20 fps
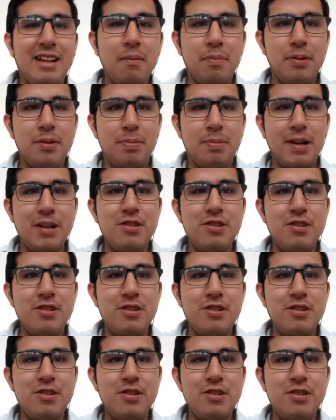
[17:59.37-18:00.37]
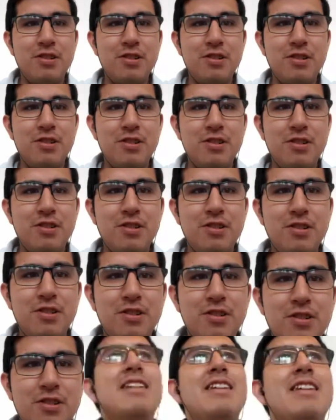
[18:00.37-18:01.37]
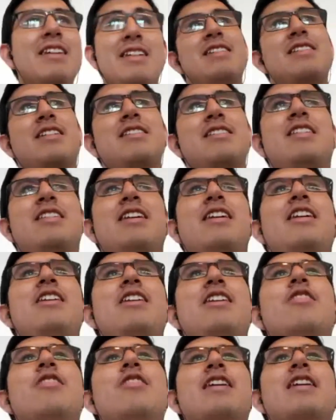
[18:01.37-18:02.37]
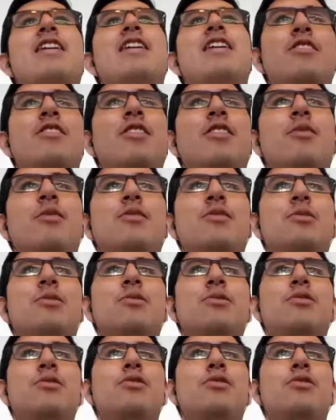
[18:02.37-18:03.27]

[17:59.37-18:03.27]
put pressure on them, yes, because Tigrillo has 2